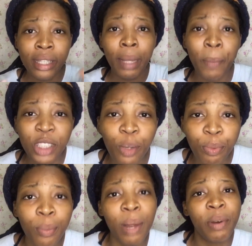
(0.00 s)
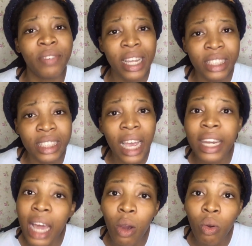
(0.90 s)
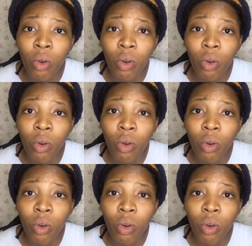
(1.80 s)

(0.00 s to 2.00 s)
the major problem of Nigeria now?